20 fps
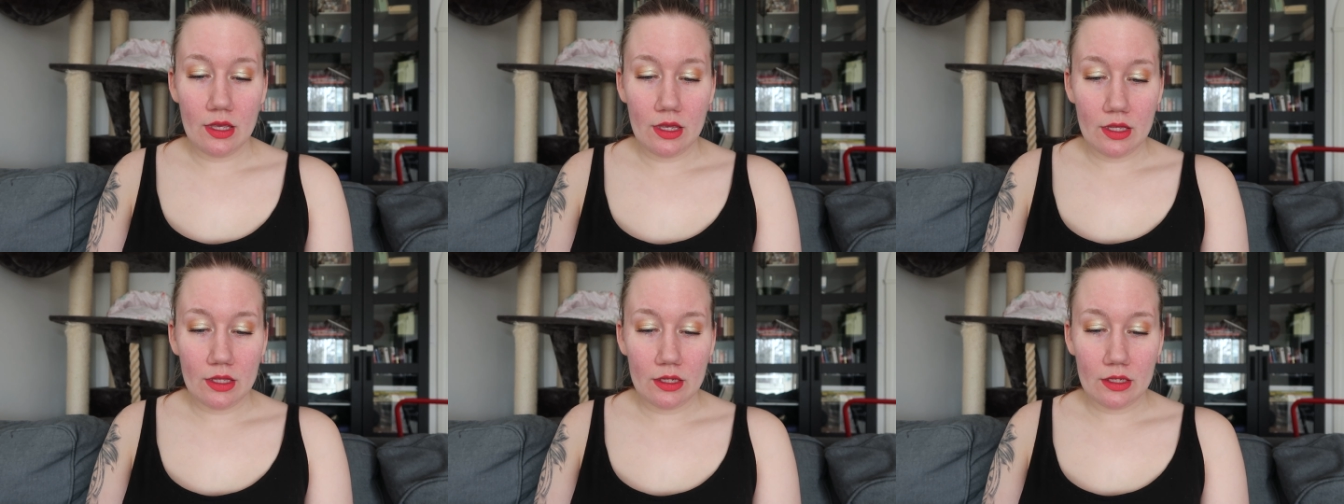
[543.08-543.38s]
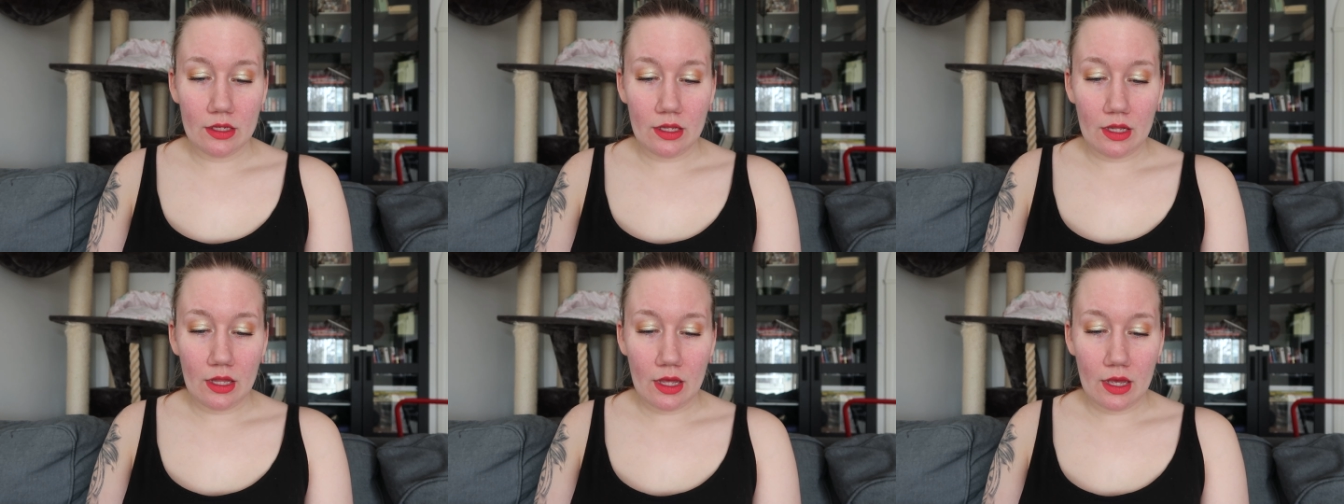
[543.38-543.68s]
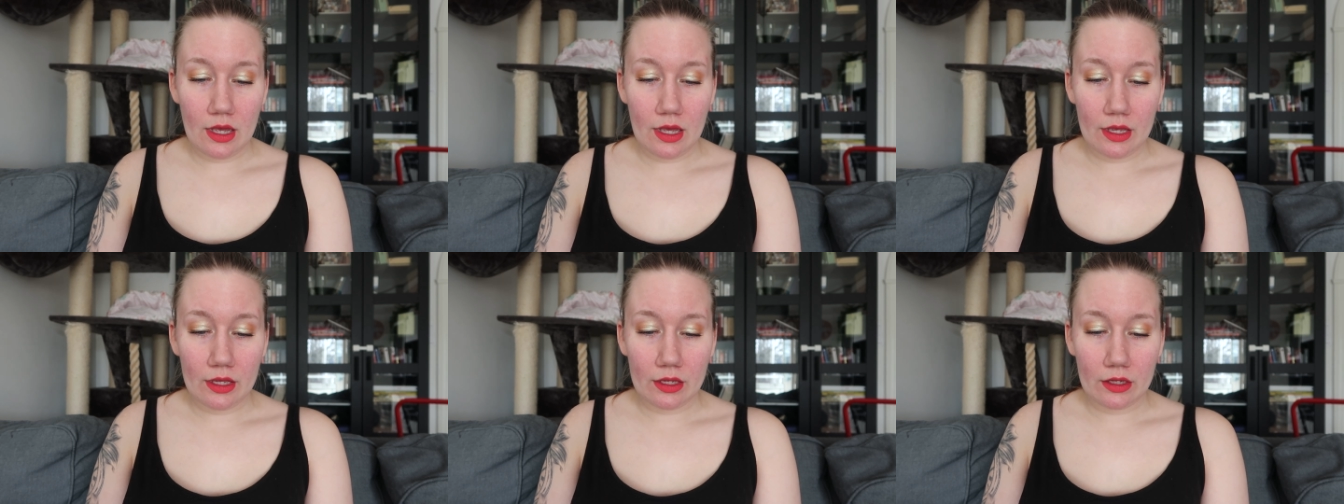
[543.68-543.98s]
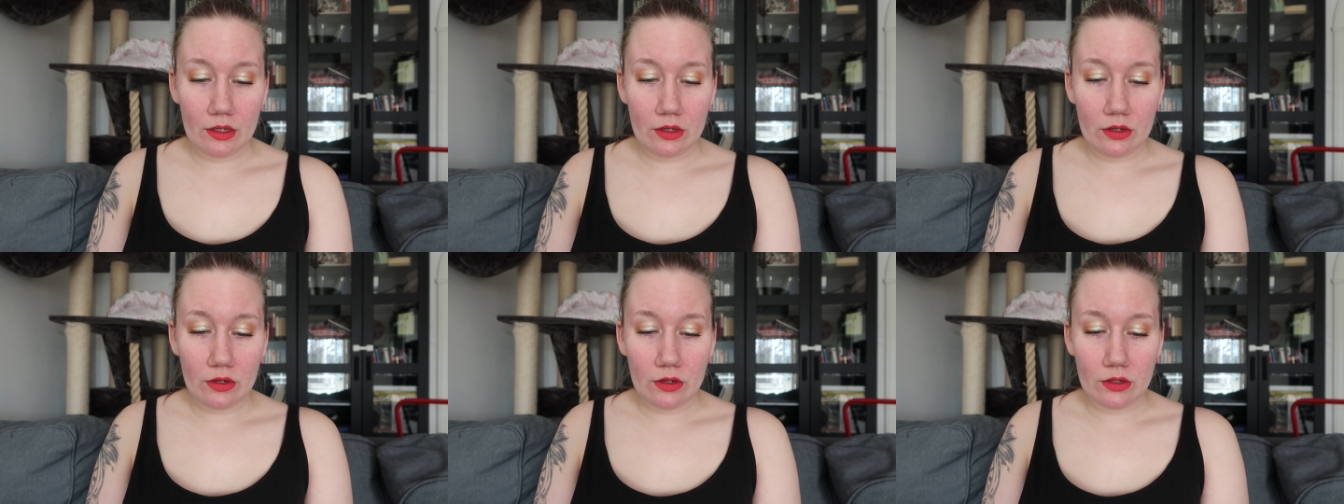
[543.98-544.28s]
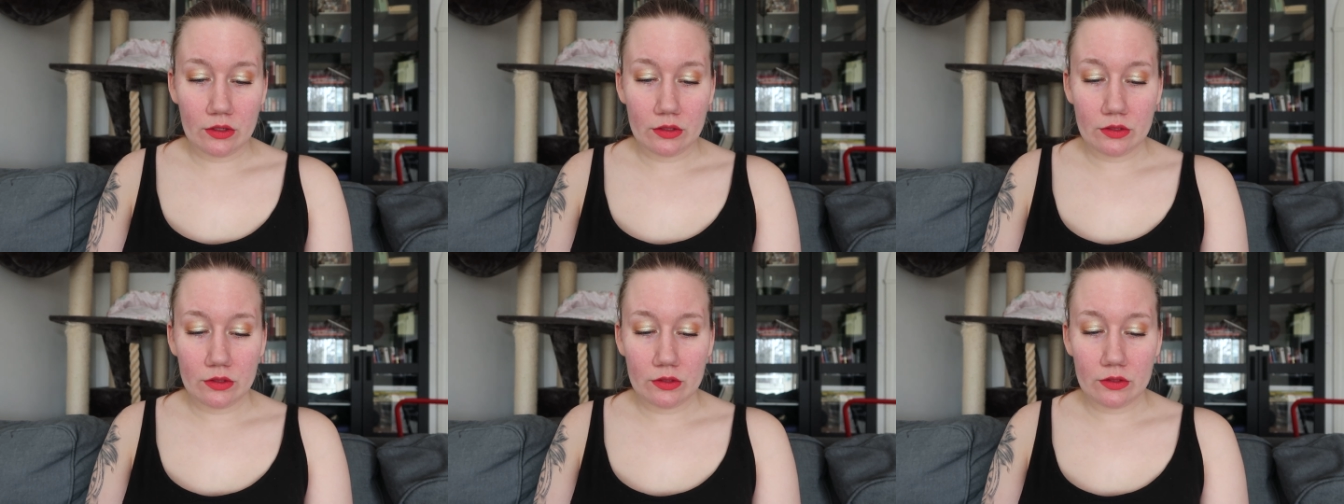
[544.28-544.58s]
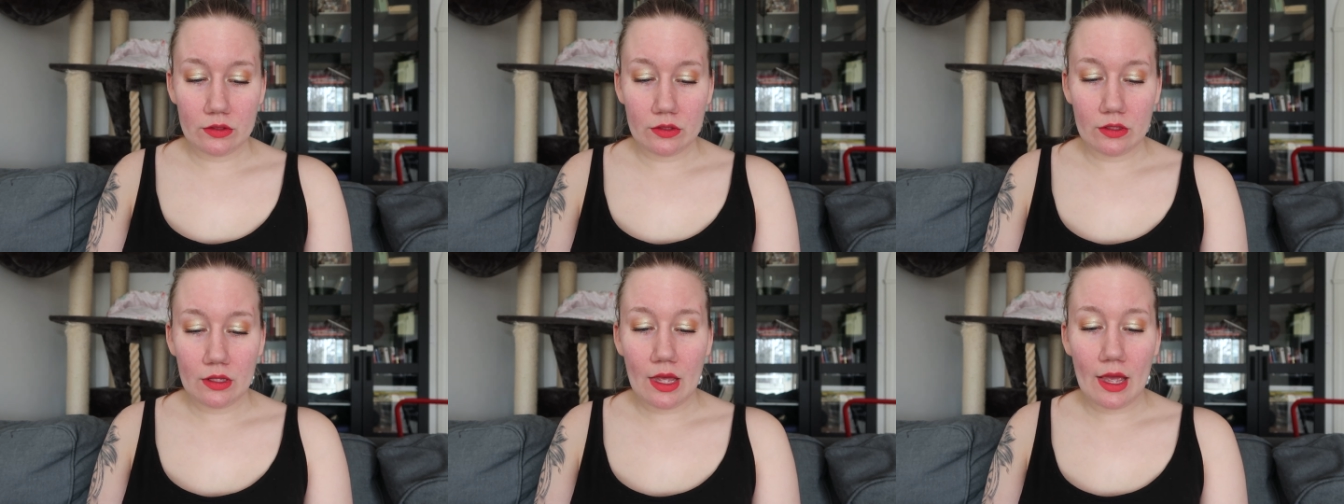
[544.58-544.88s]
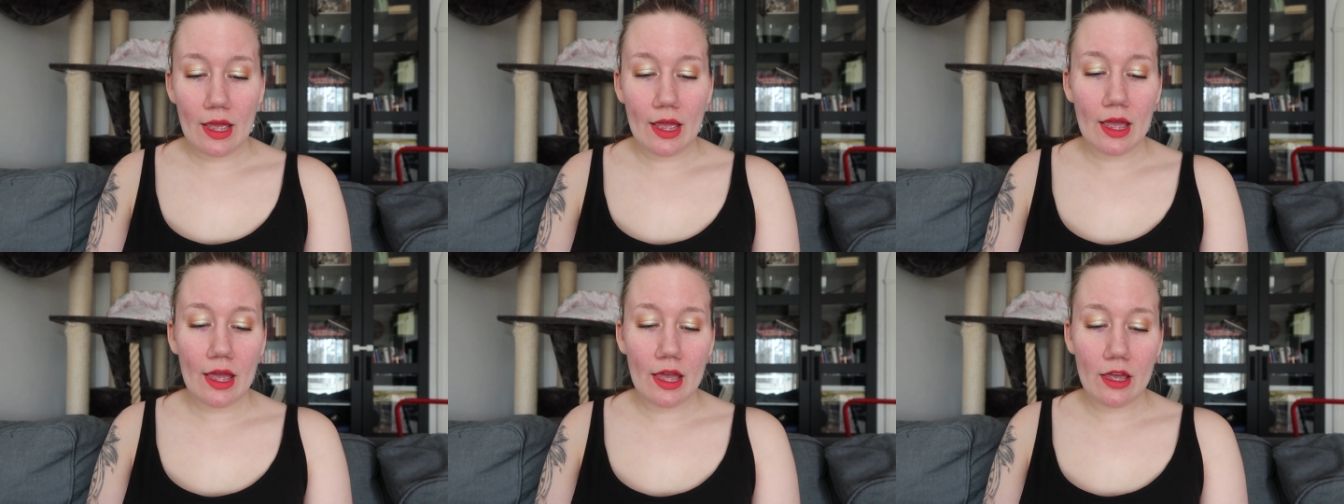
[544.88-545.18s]
and I got
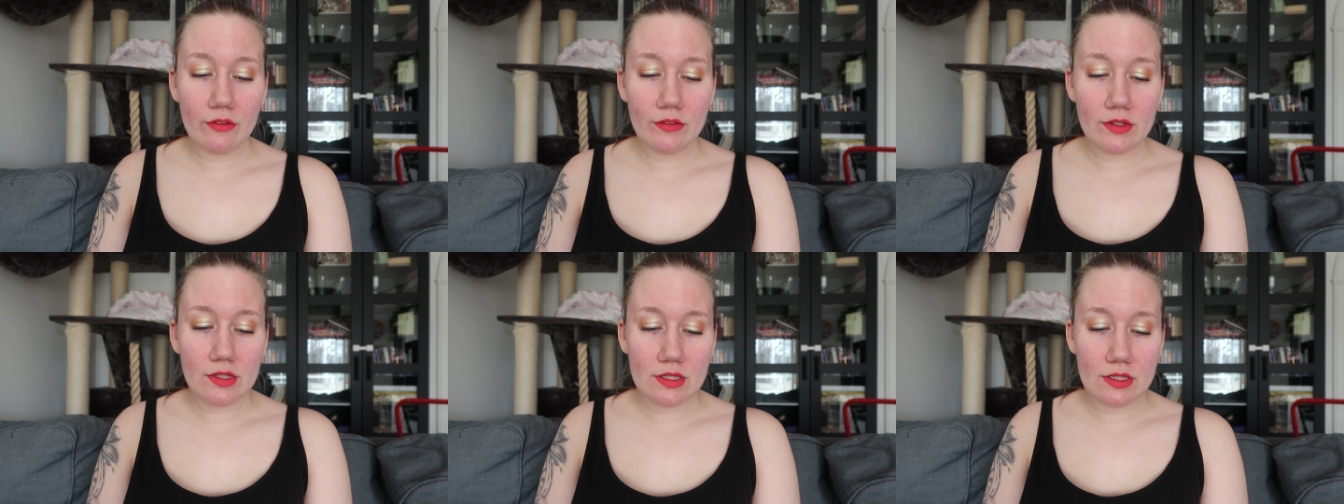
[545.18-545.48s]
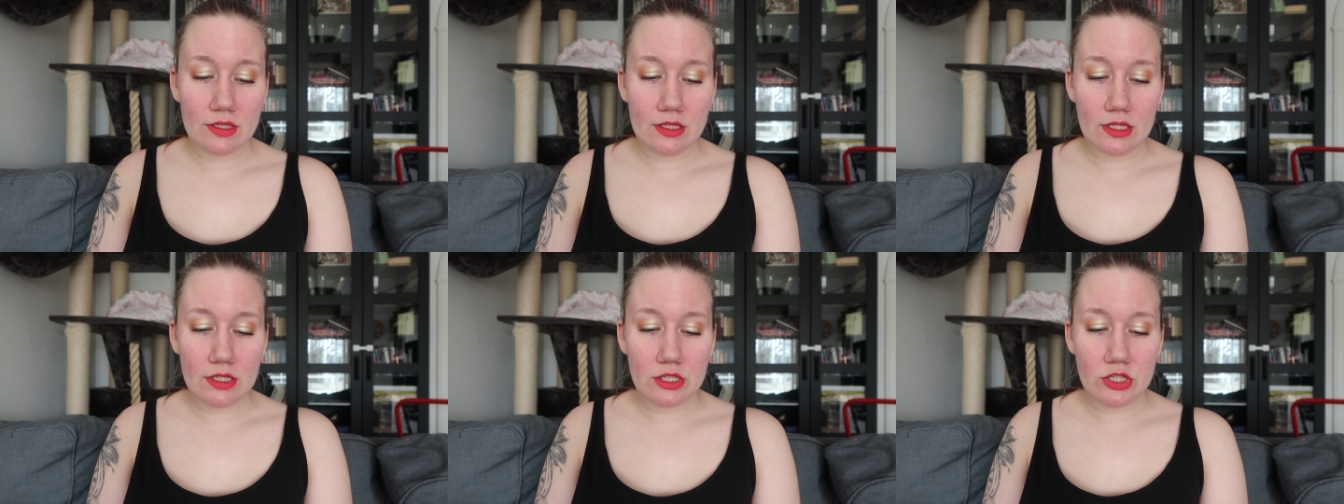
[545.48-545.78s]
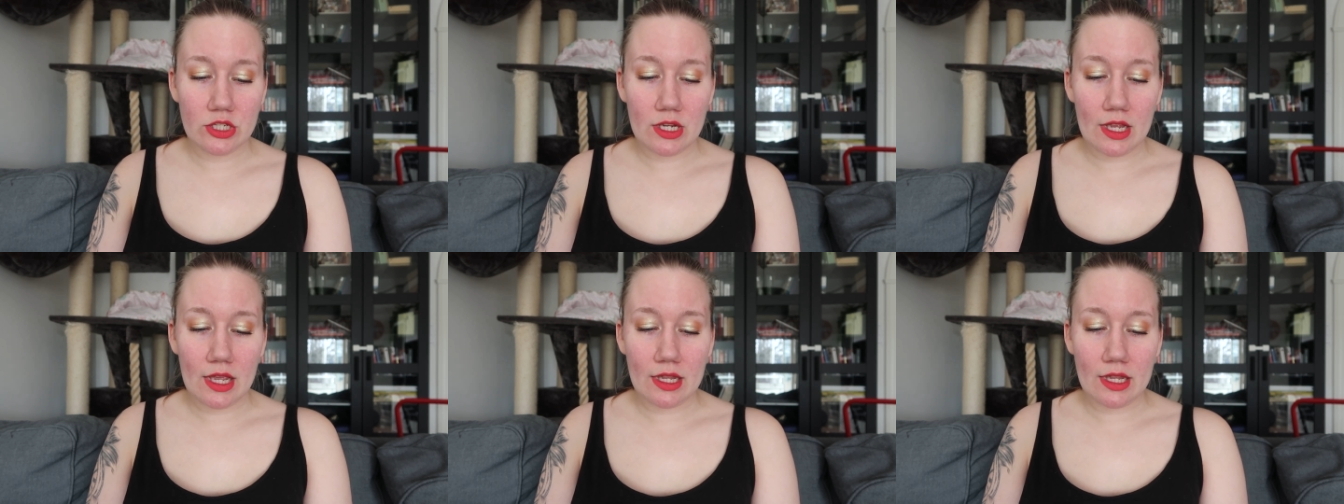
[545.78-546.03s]
I haven't stitched